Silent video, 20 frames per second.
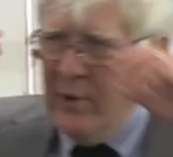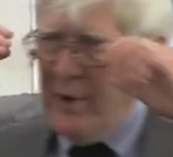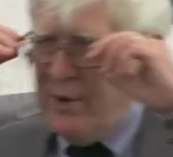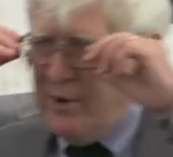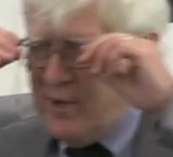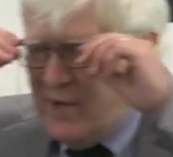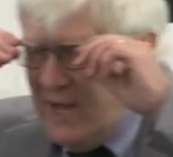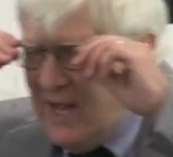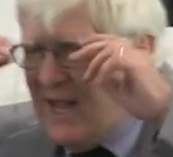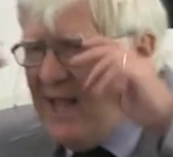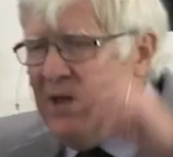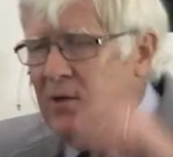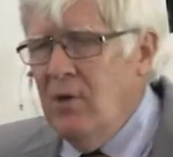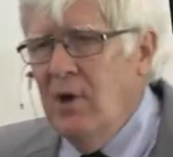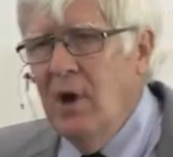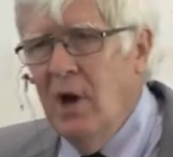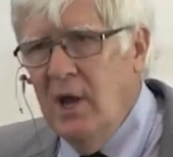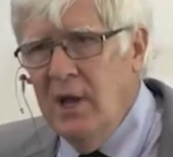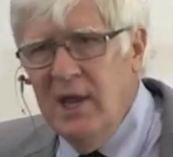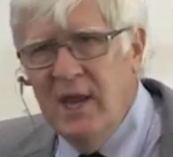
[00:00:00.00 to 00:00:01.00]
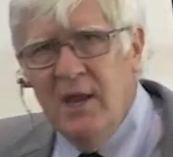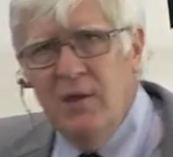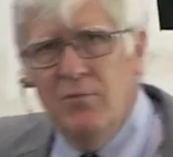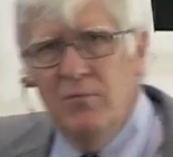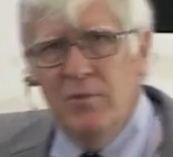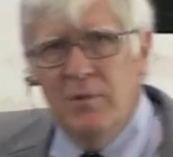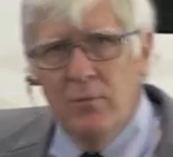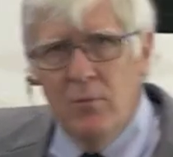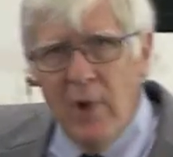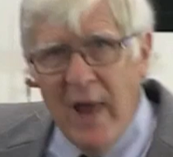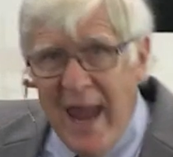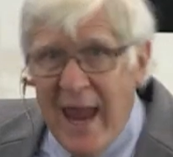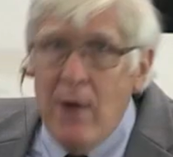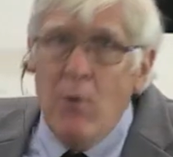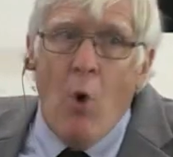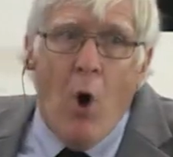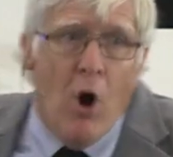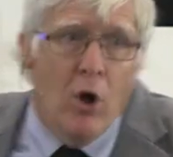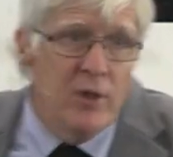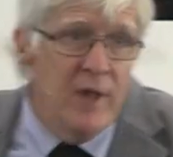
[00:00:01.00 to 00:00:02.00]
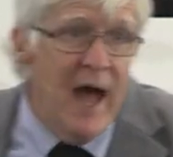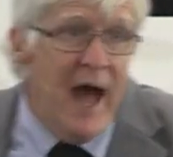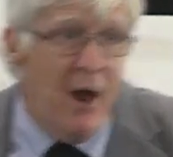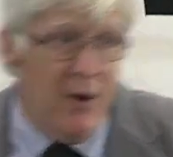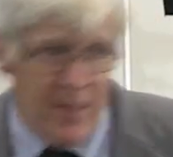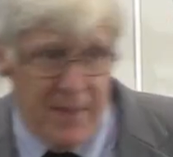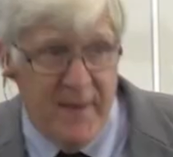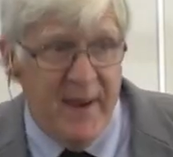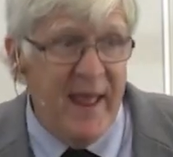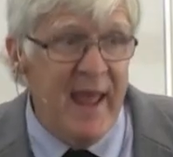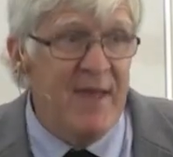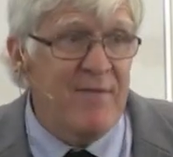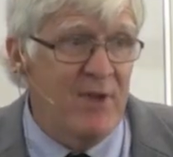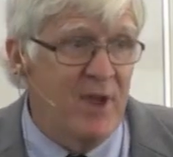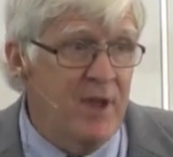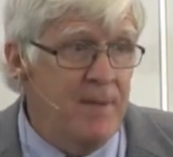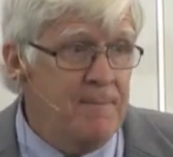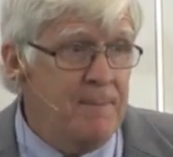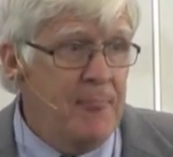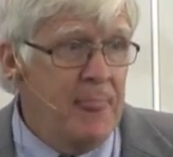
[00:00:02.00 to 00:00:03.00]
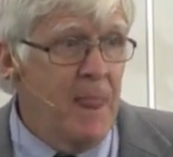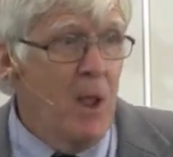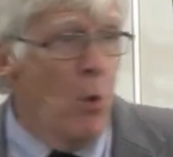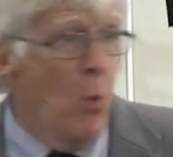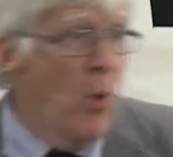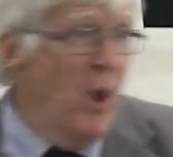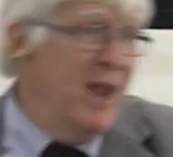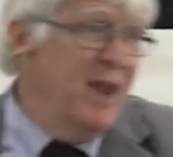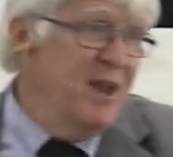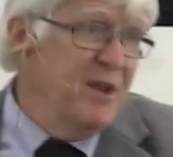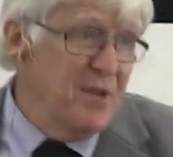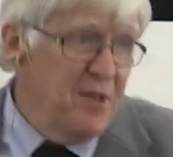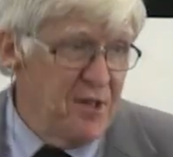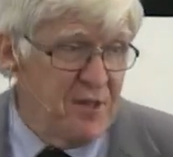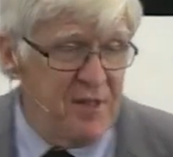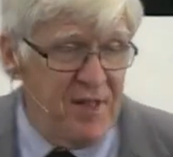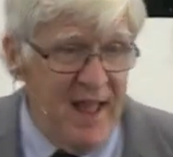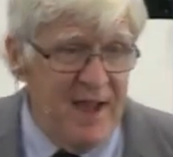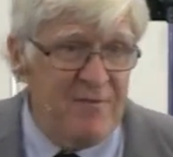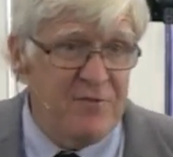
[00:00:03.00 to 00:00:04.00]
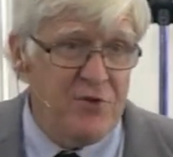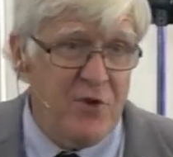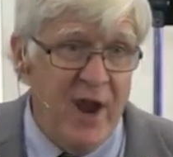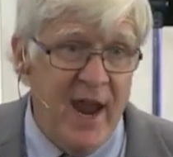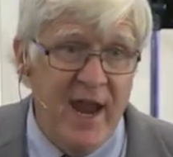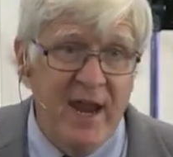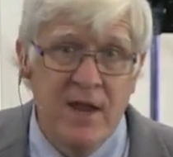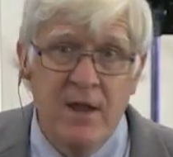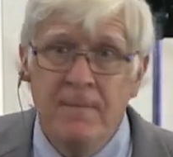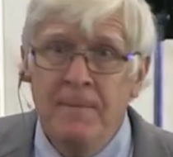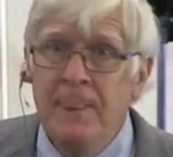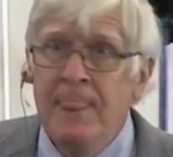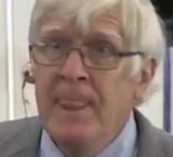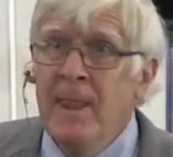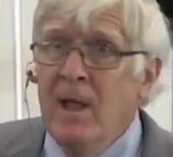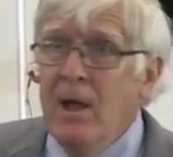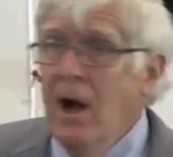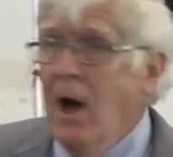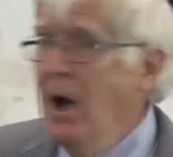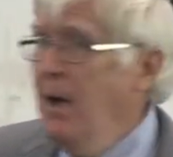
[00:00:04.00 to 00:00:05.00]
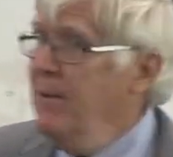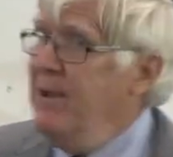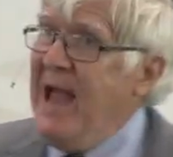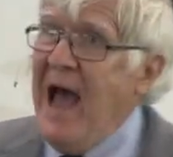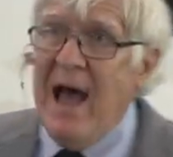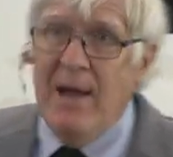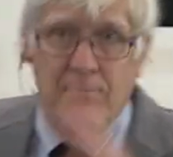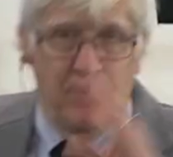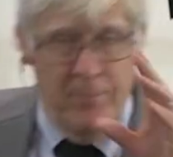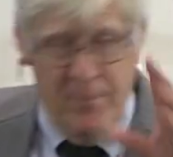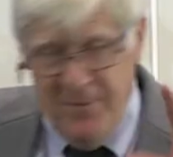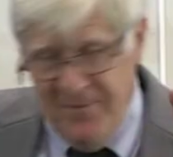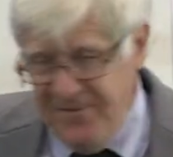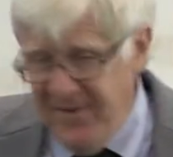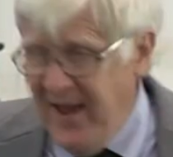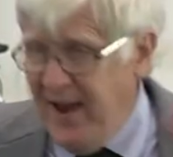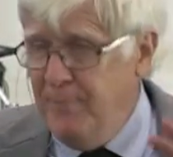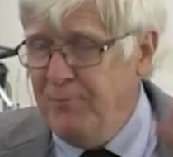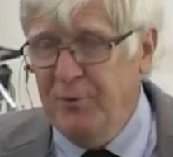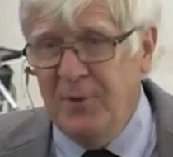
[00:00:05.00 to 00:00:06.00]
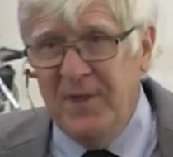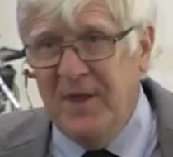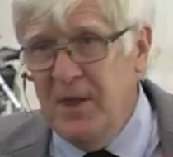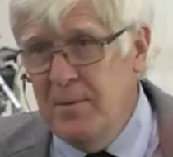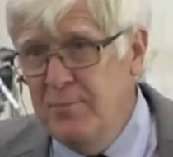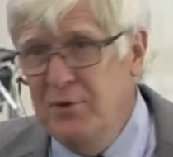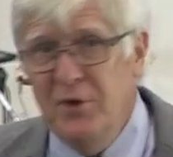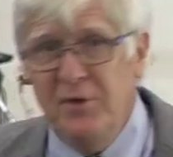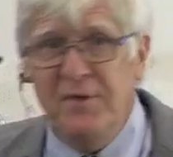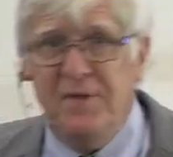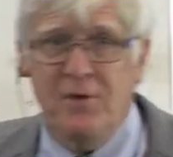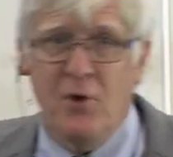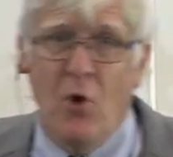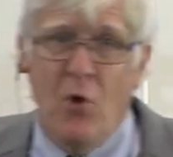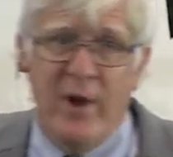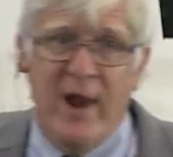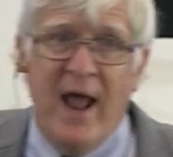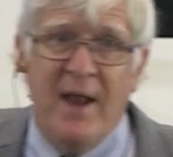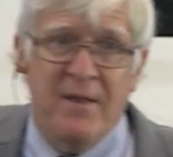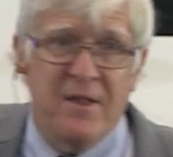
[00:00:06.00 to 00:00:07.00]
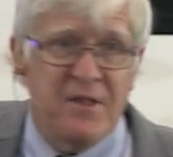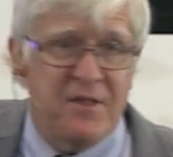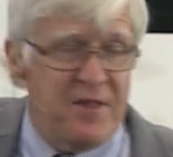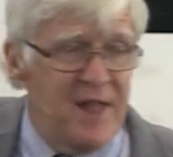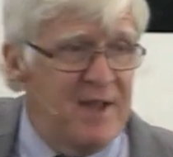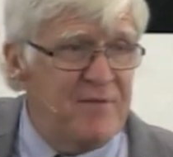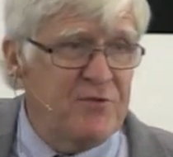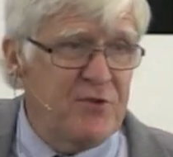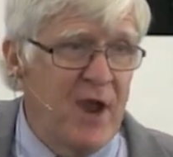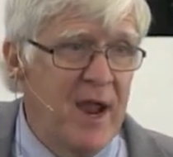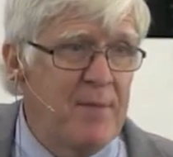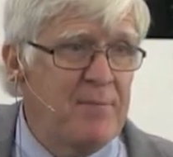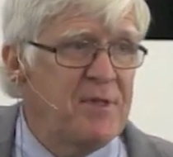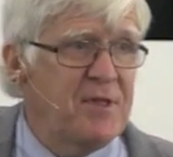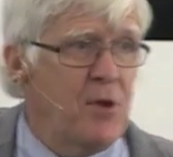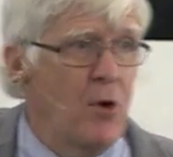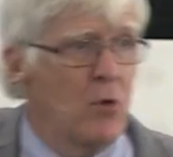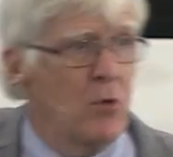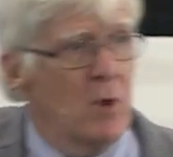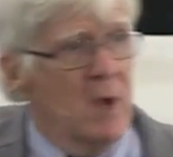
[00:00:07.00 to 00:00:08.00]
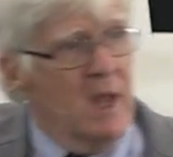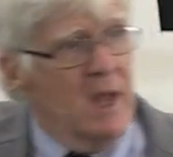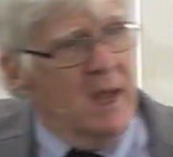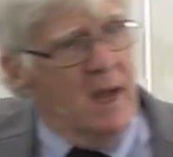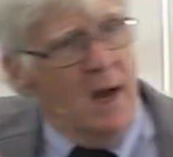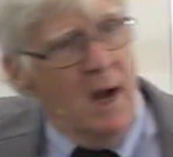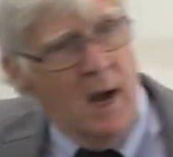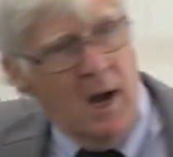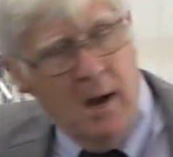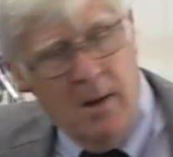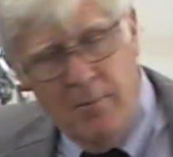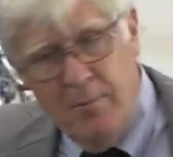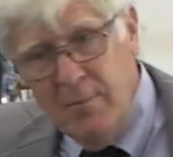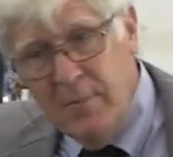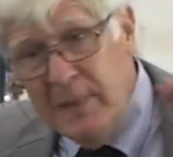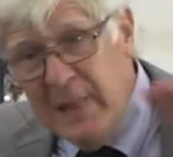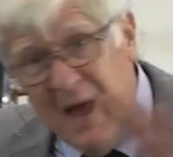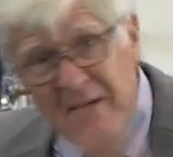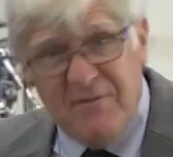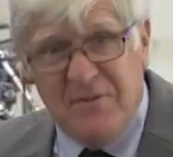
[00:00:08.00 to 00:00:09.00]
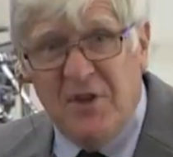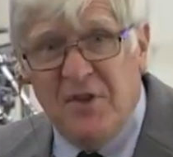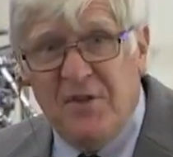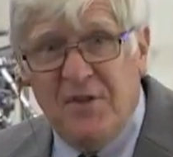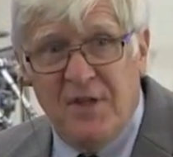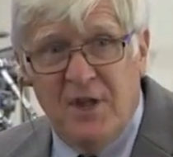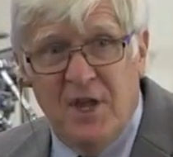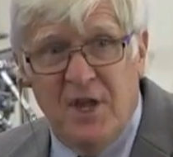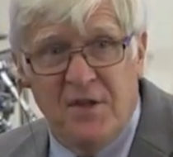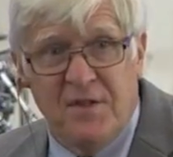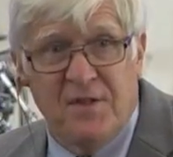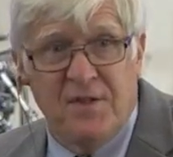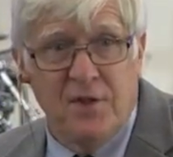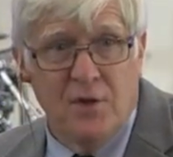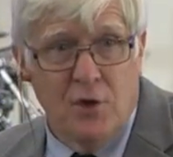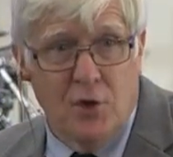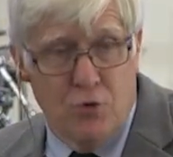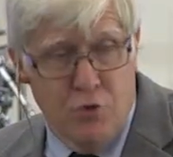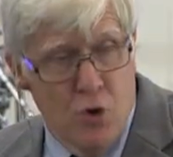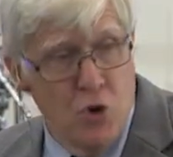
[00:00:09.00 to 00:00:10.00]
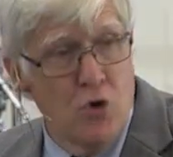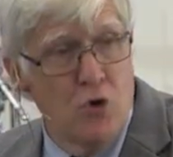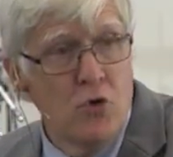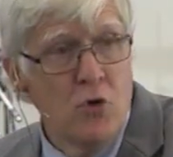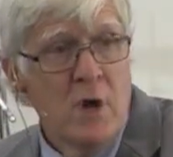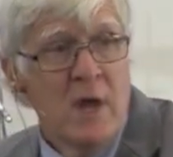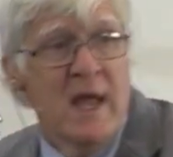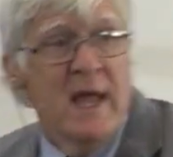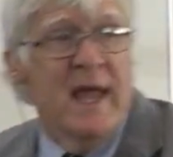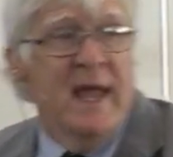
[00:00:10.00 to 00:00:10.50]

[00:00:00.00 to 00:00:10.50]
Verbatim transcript: one. He, uh, he AWOLed out of the Navy, went into the slave trade, uh, got fed up with the abuse going on in the slave trade, so uh, left his, his crew,